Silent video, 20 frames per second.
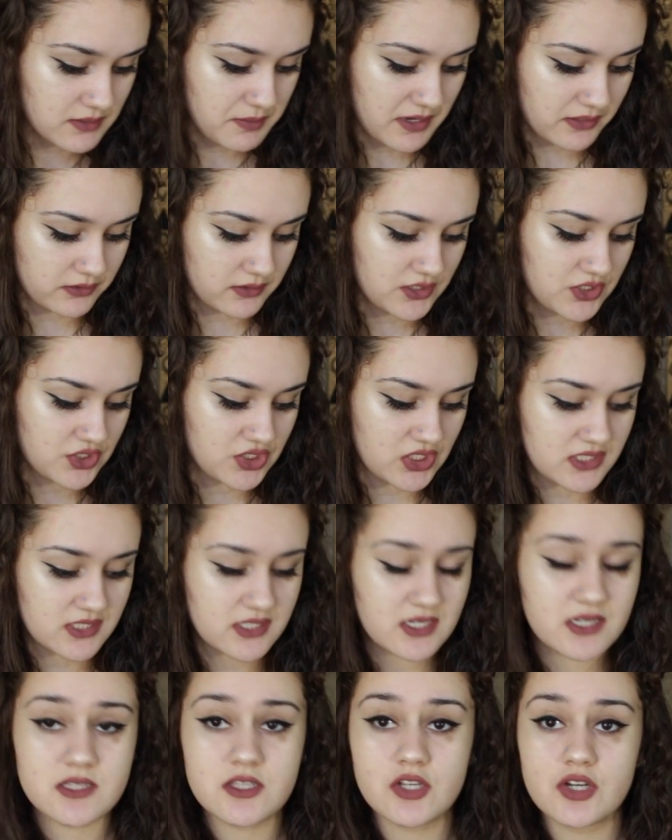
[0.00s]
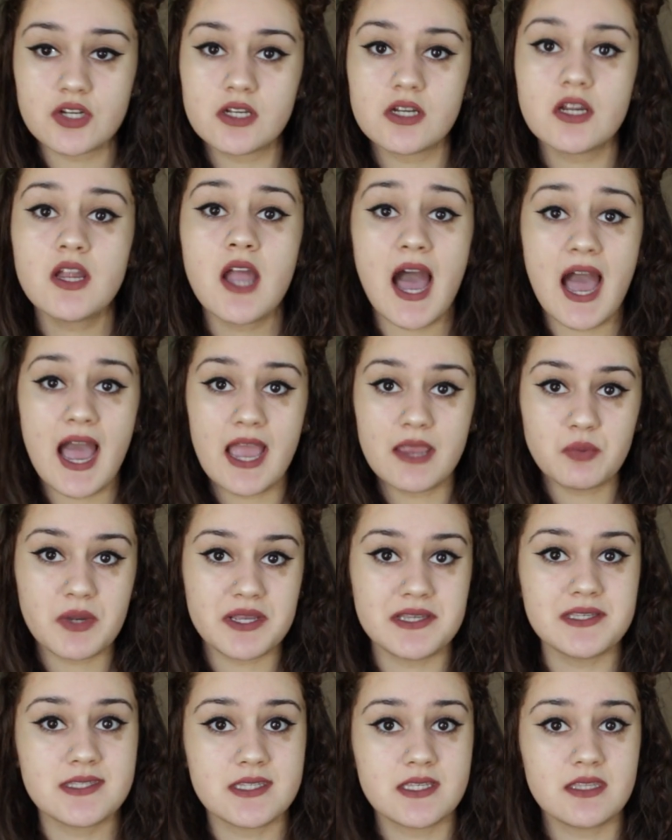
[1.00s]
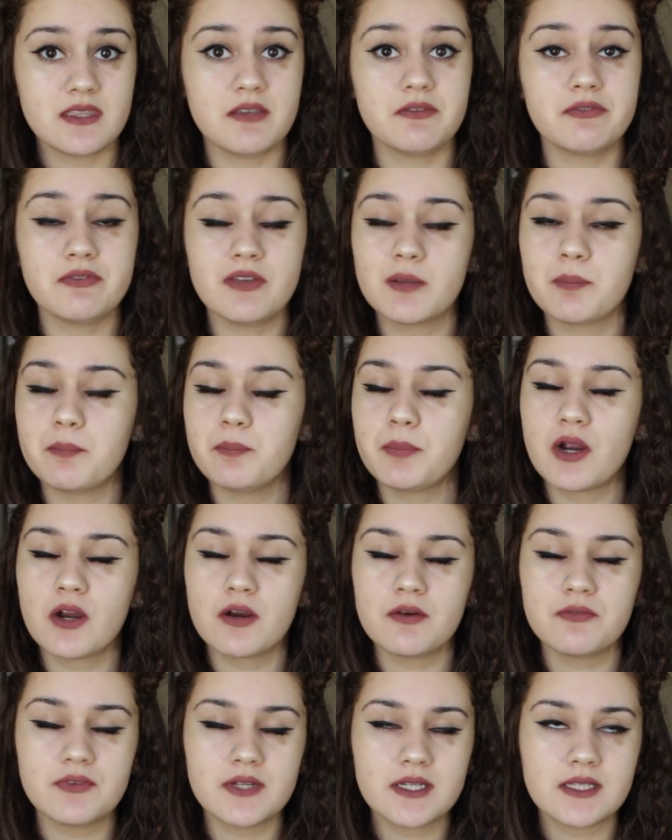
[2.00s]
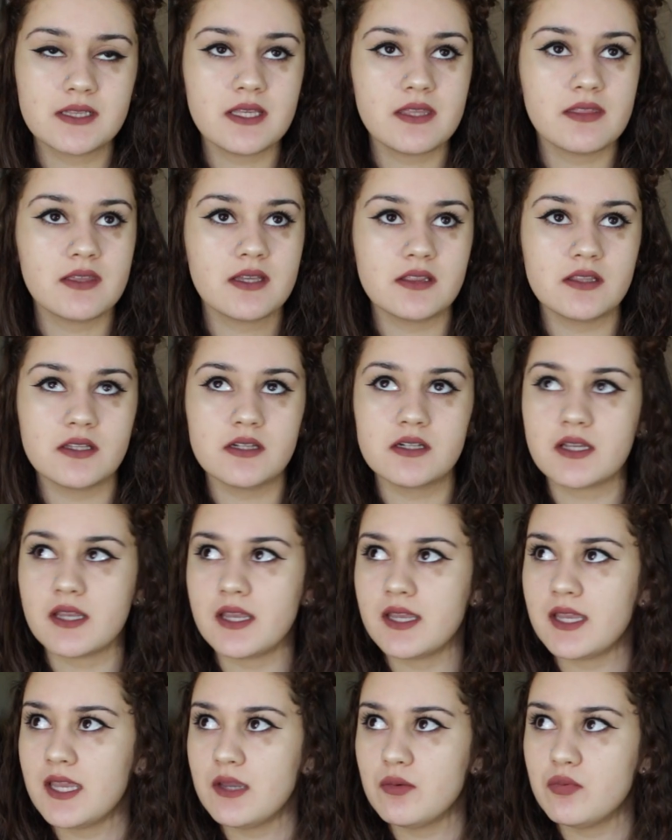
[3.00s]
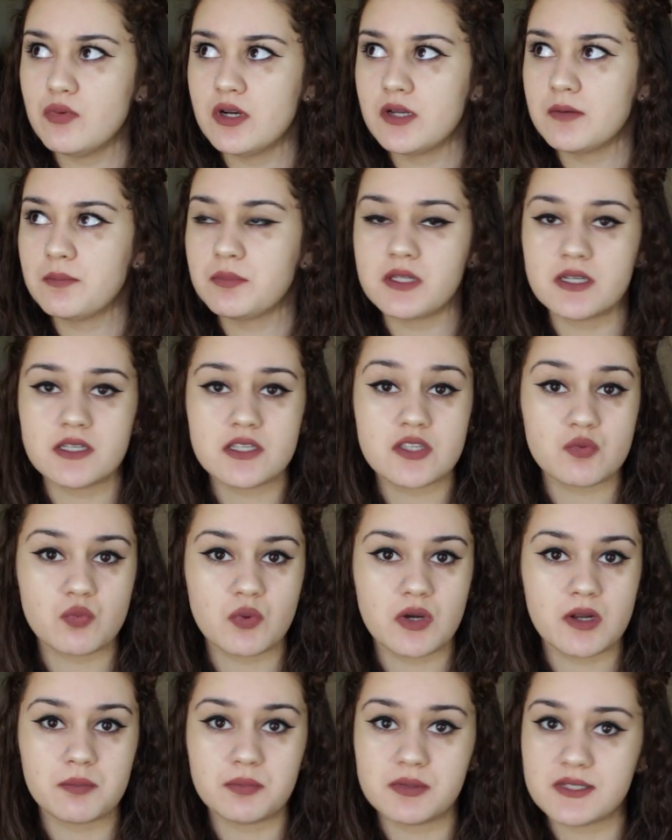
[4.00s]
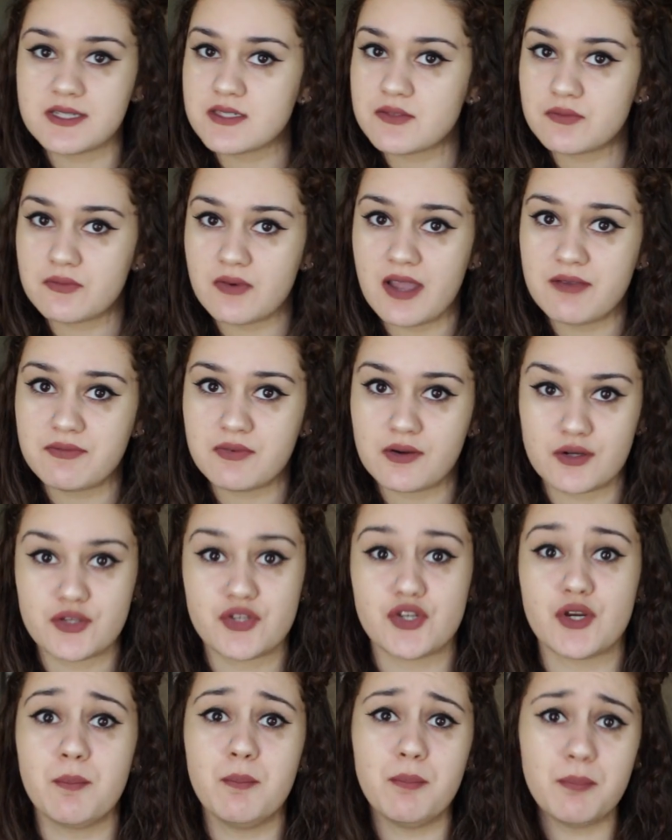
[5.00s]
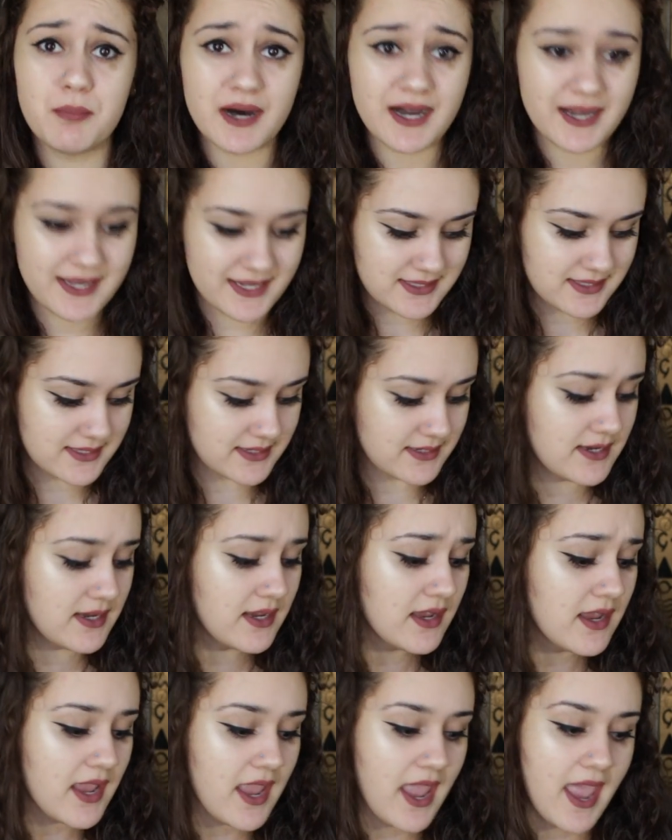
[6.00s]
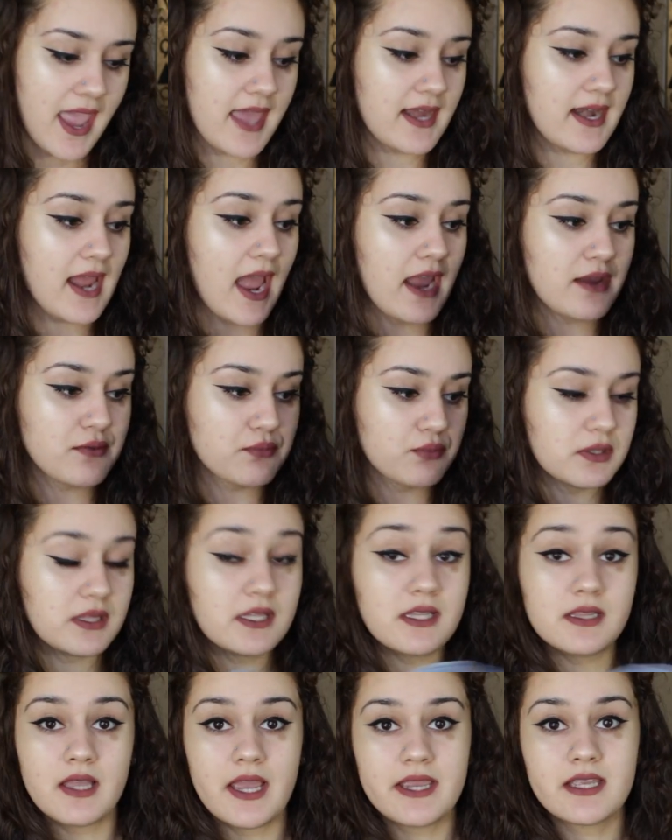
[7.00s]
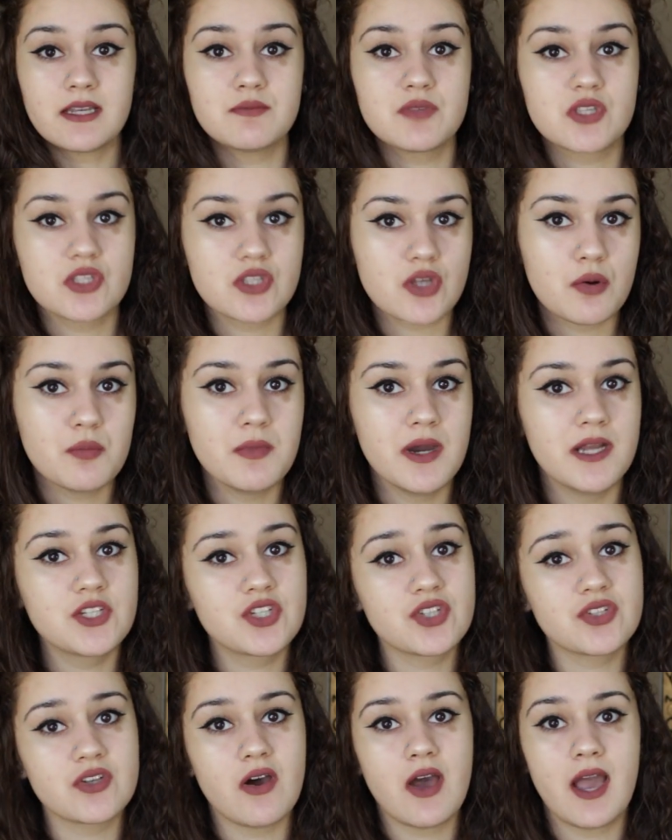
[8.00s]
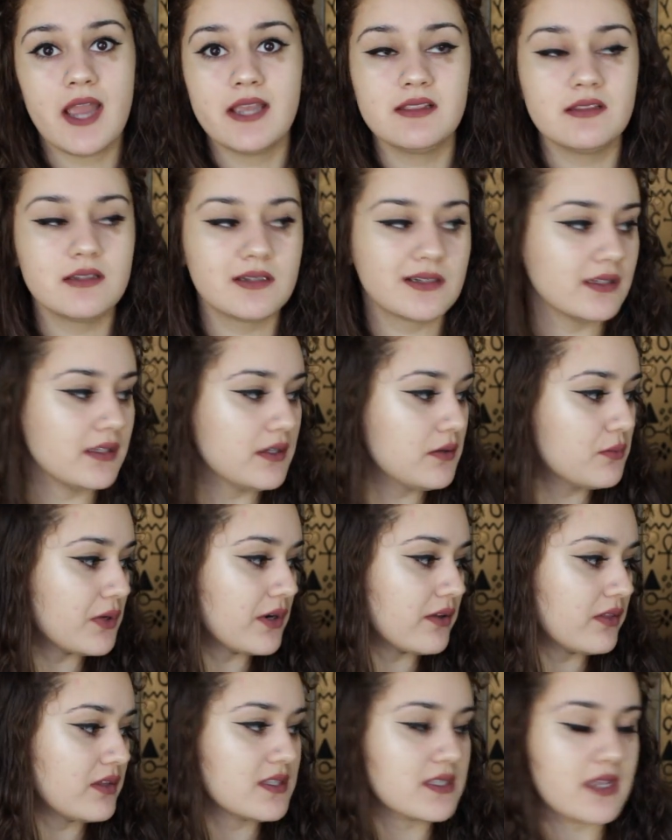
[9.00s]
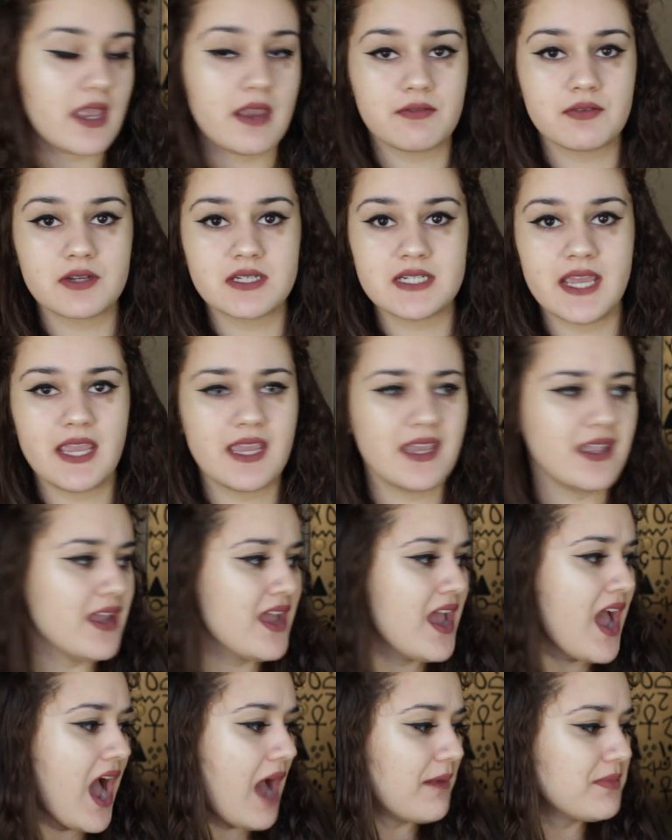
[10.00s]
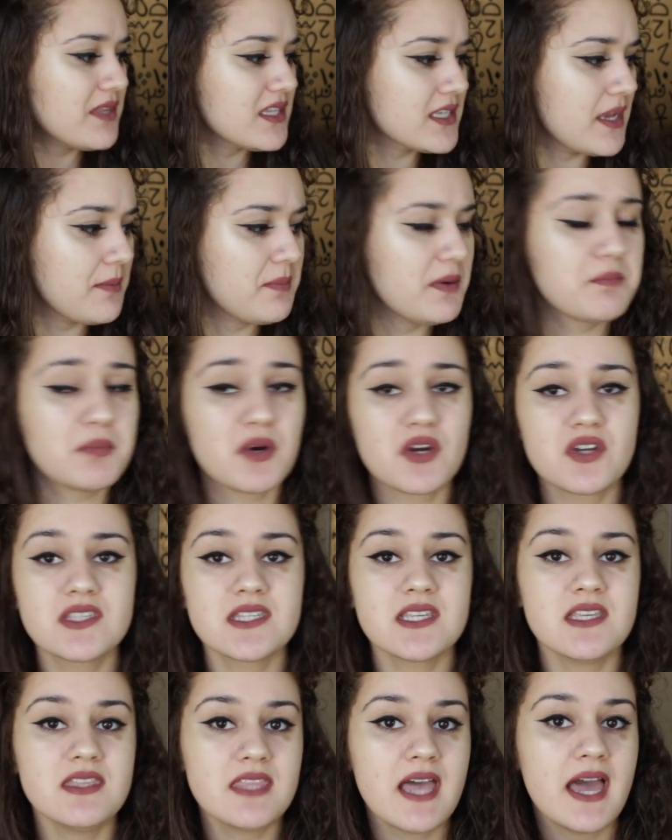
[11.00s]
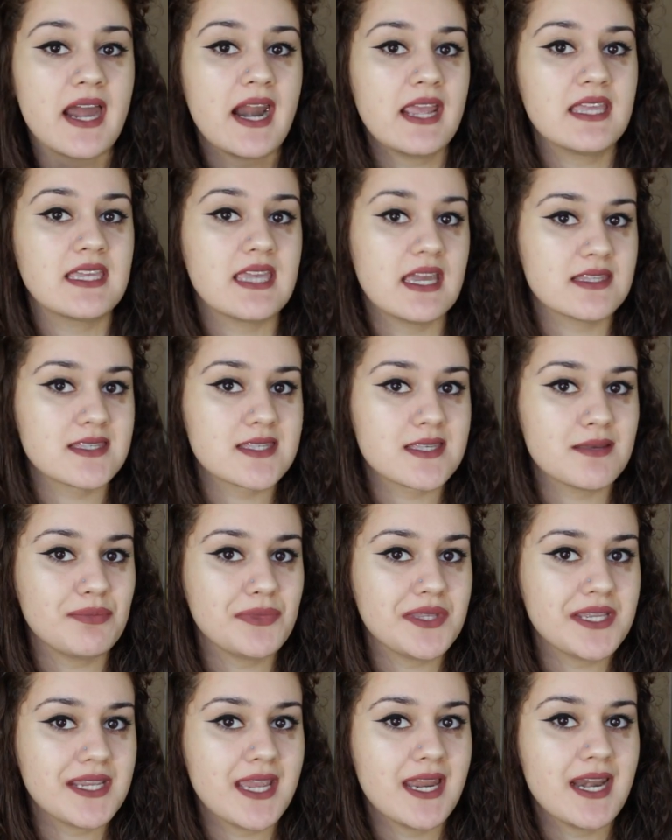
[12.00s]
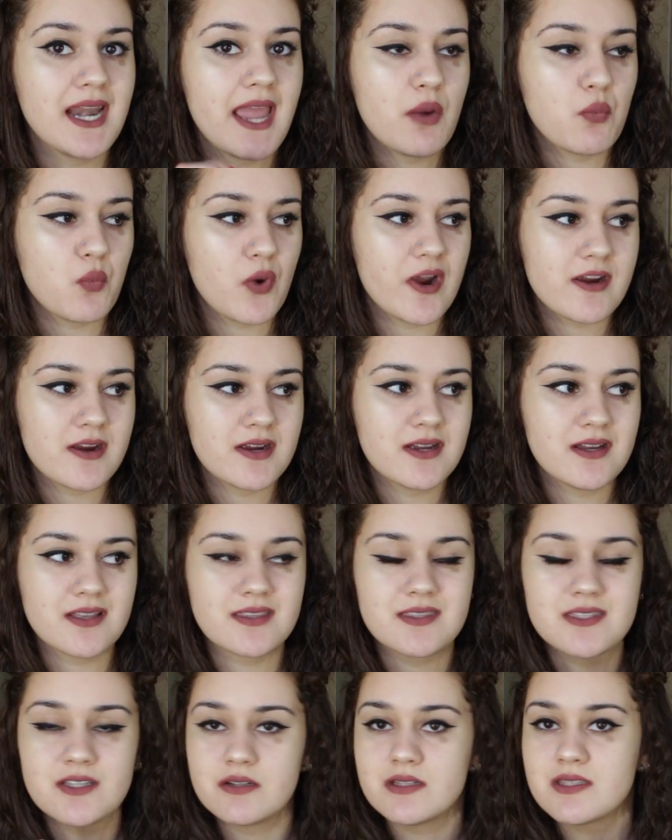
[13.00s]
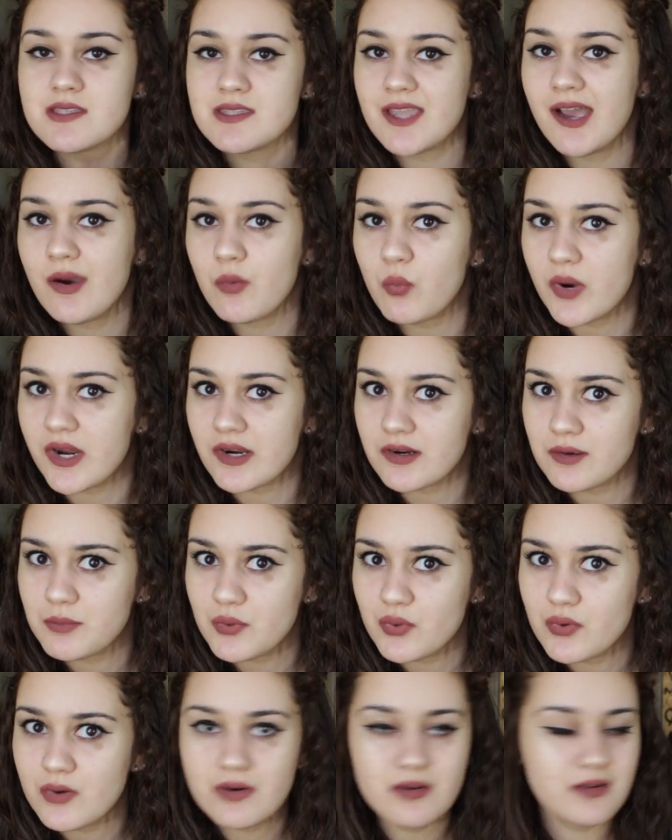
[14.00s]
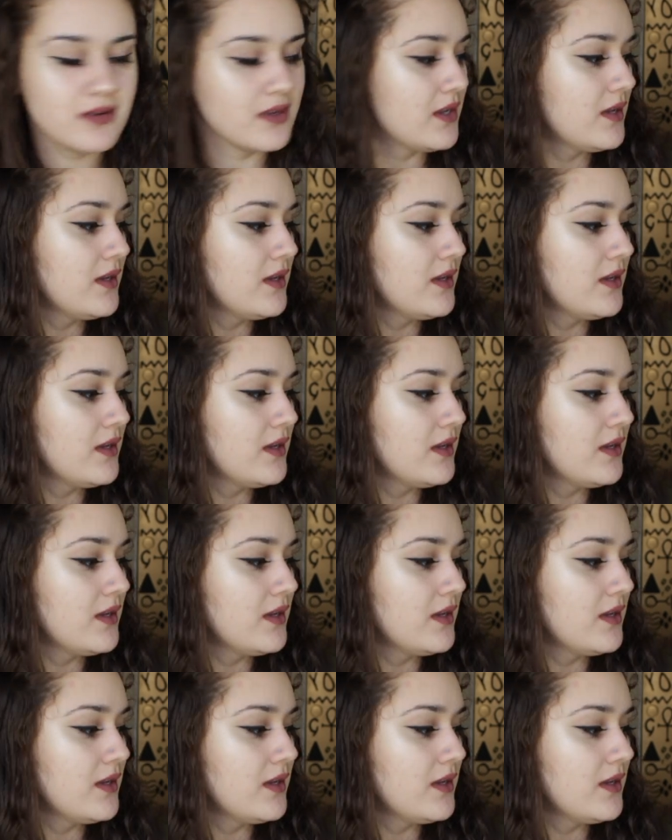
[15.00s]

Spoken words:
about these jeans, because they're high-waisted, they fit perfectly, they look A1 plus 1 plus 5 on your butt. And I really like them so much, so I literally wear these every day. I'm the type of person that I get something and I wear it until it's not wearable.